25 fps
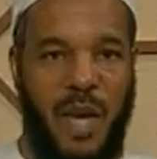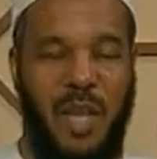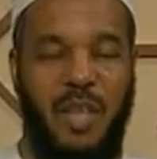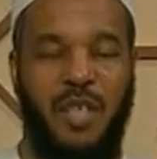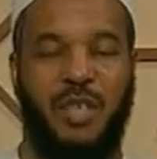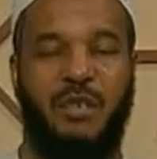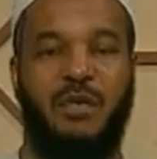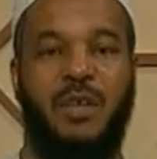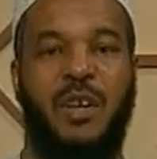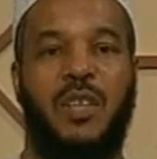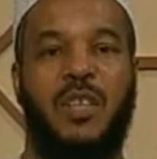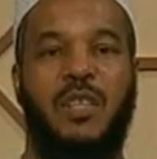
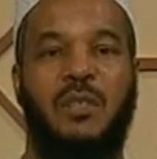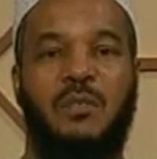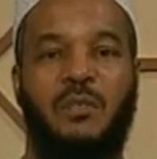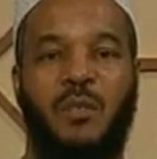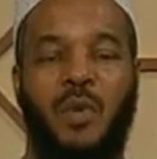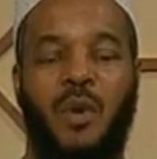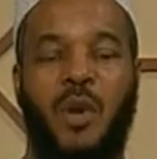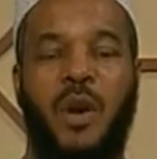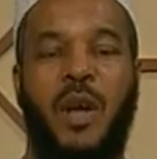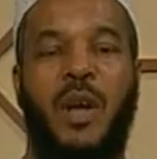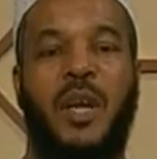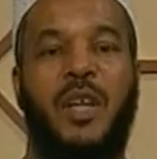interest,
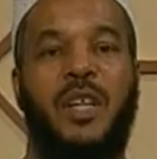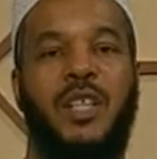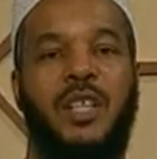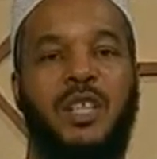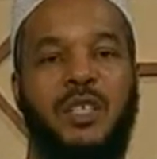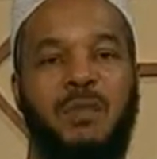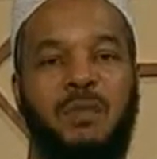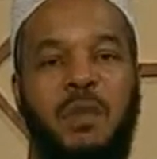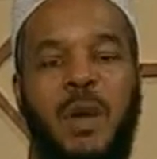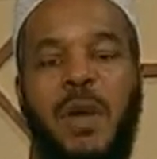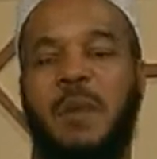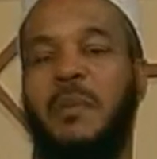
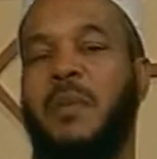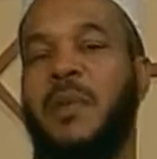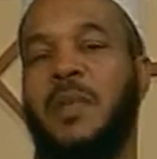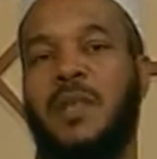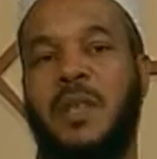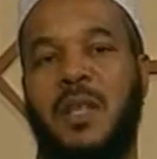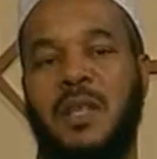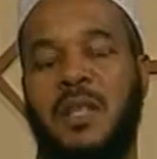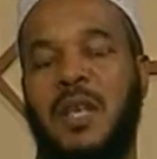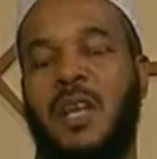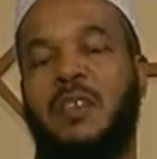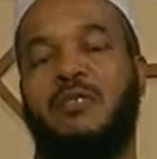mortgage
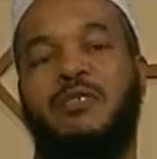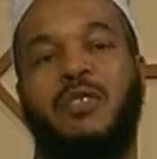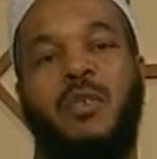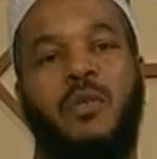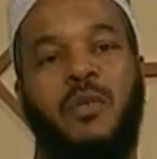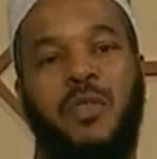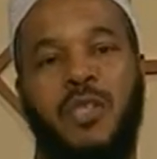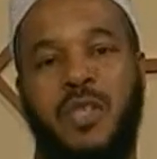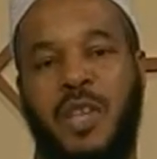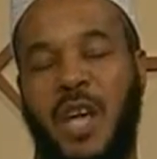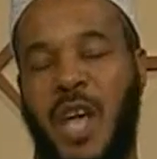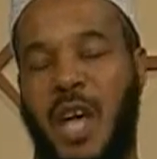payments,
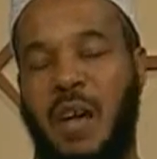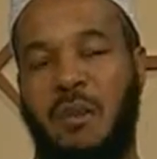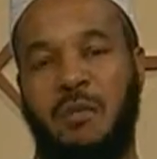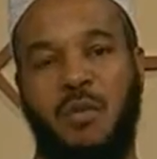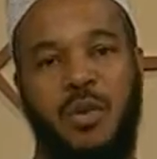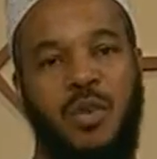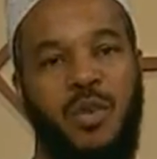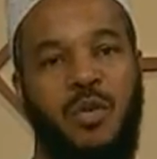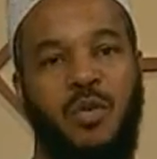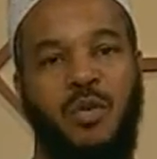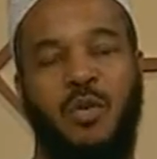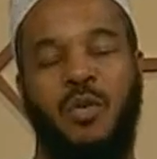etc., which
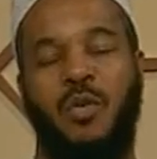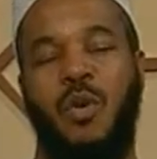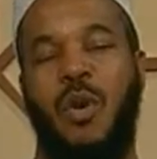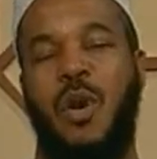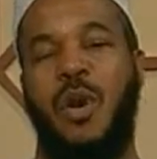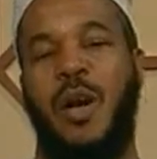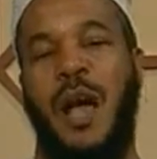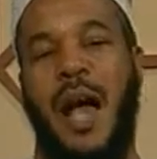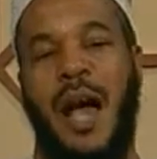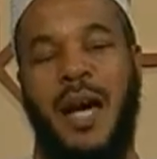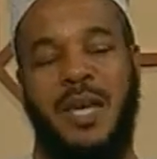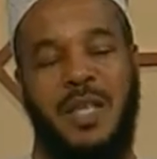came due,
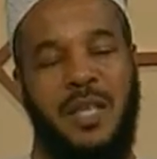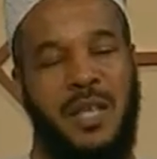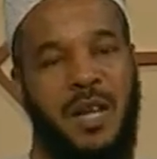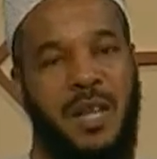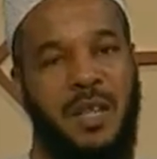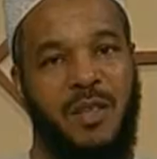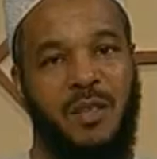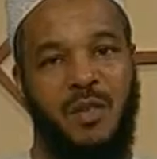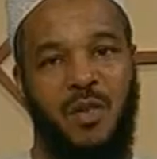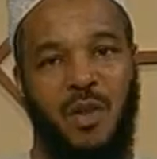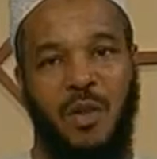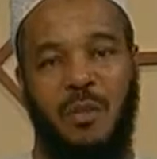
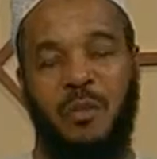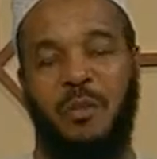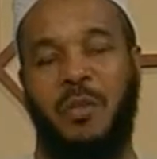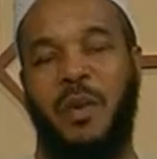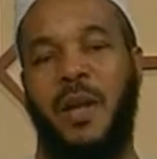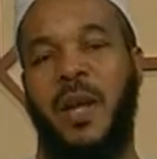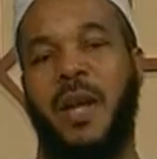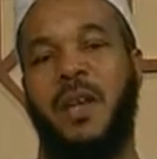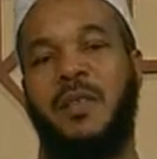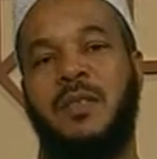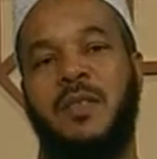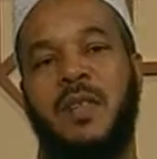accidents took
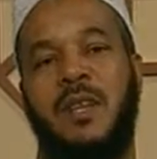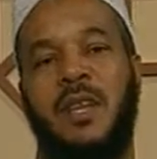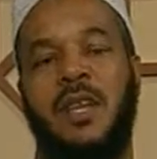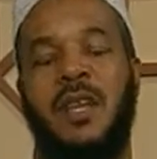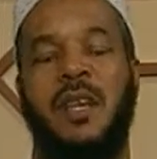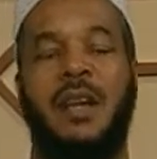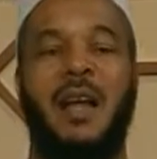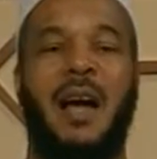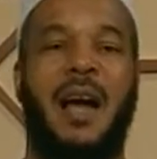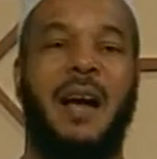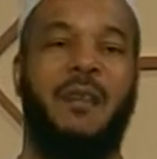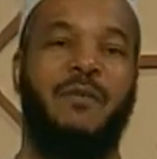place, they
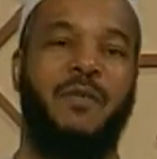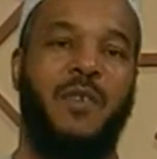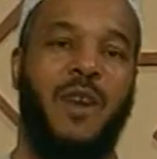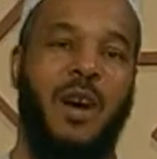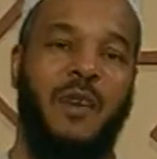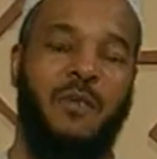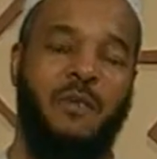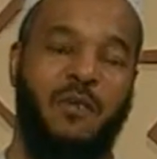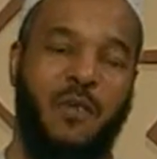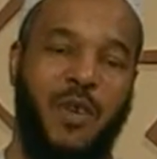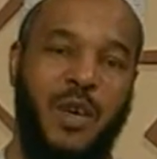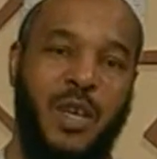didn't have
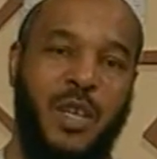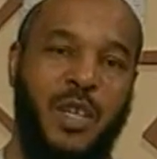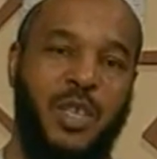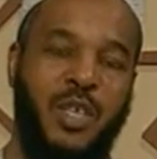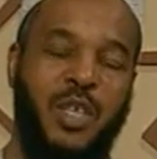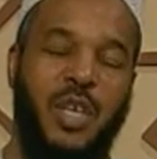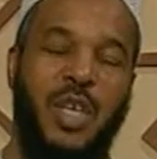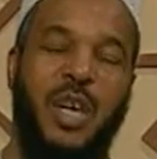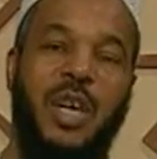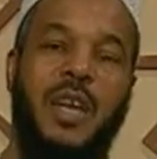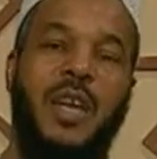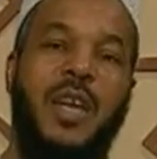coverage,
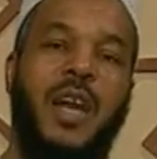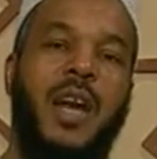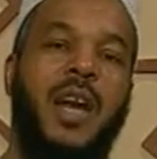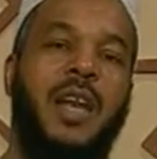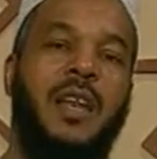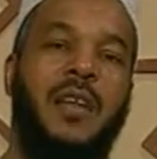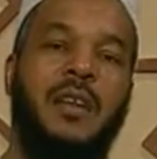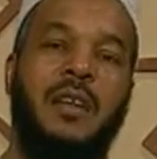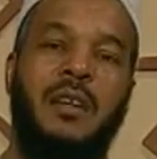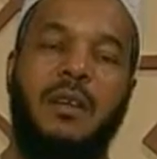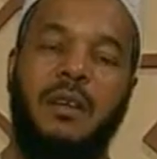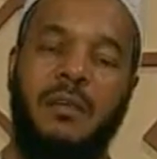
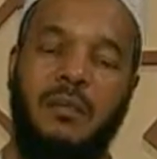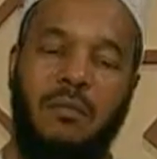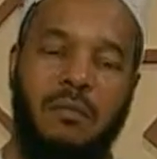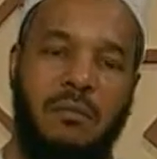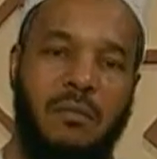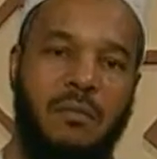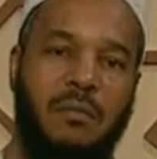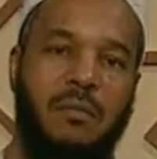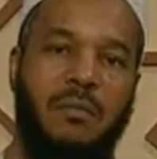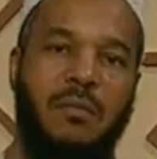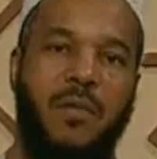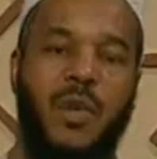and
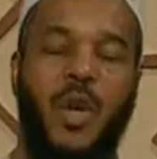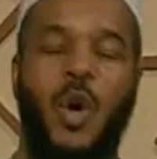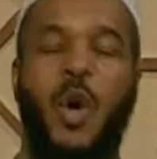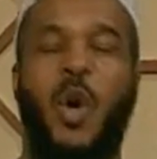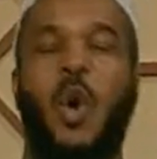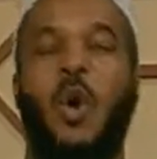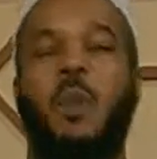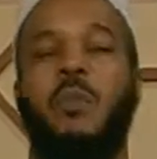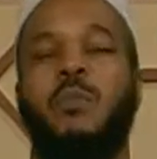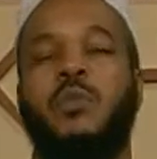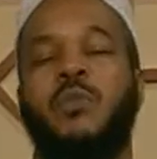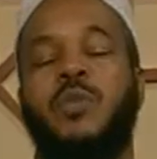their
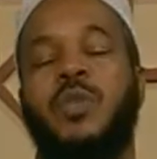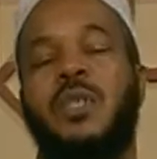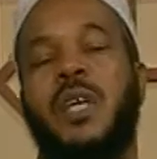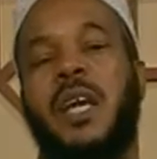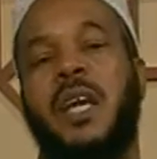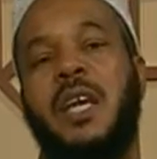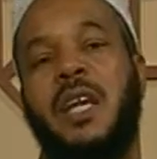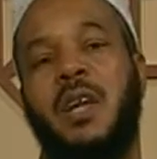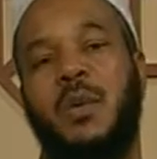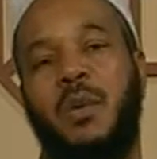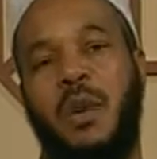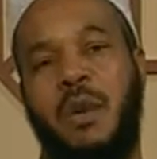homes were
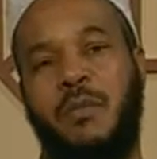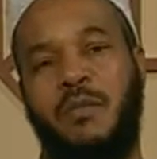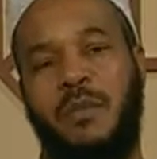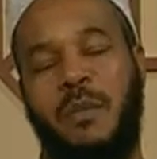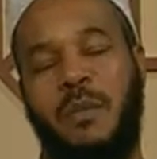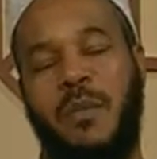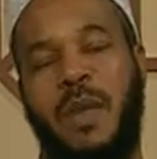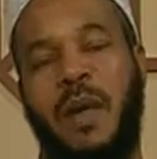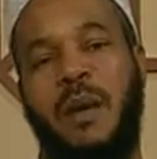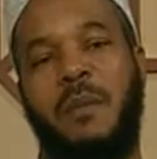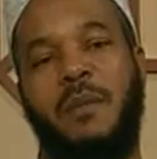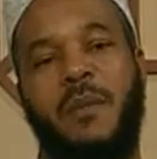taken away
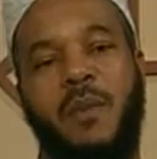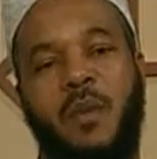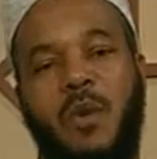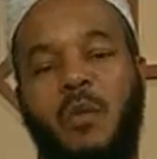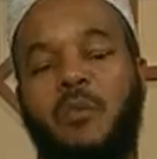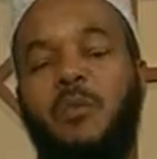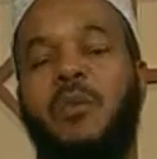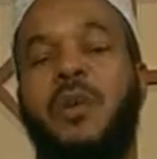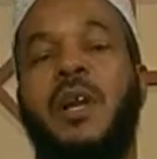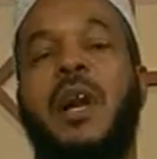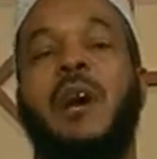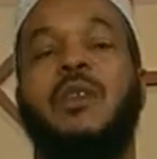from them, they
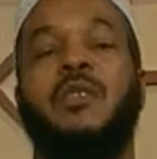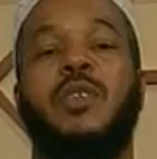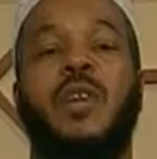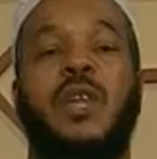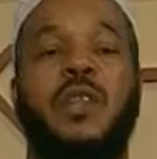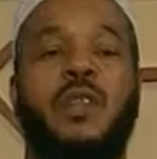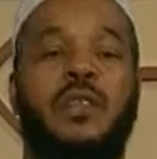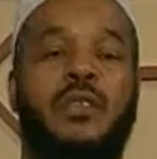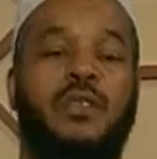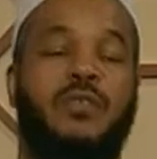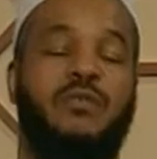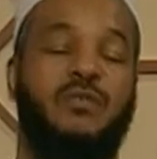were put out
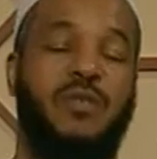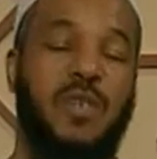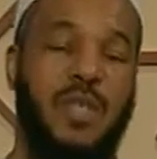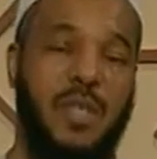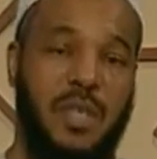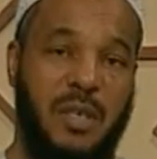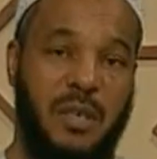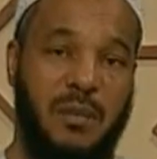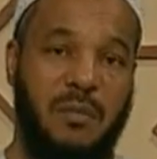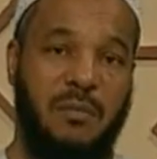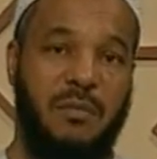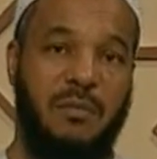on the street.
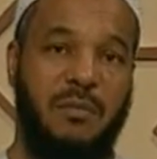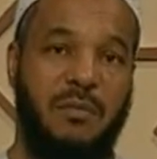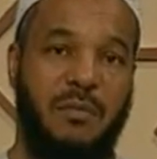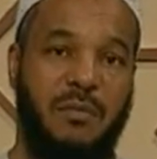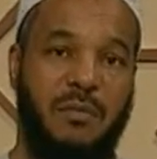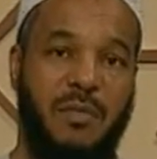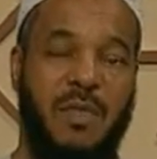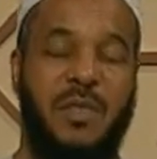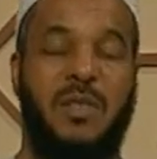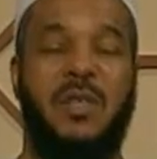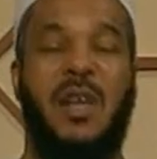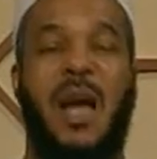
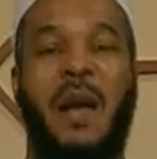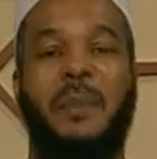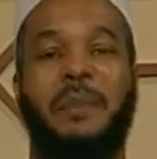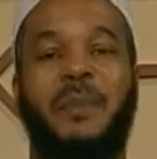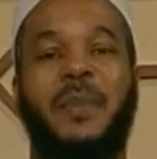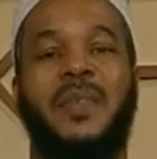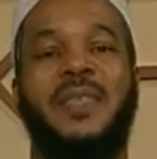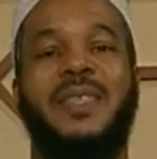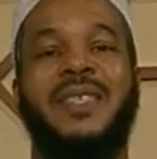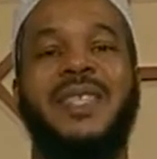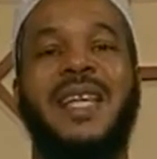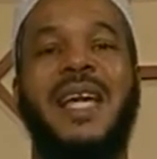This
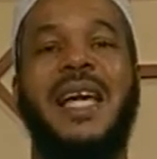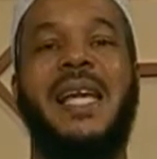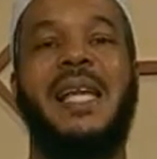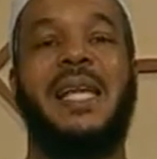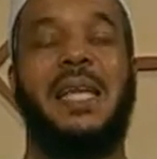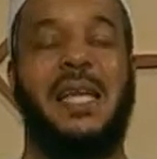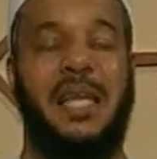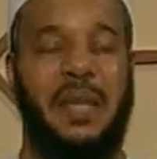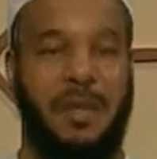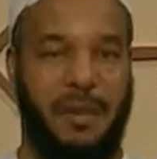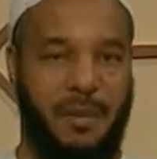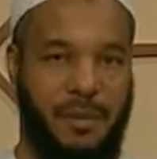happens
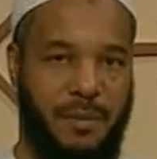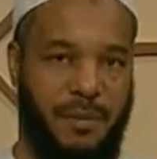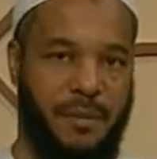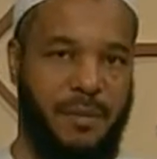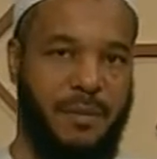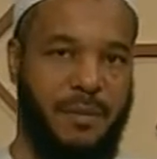daily.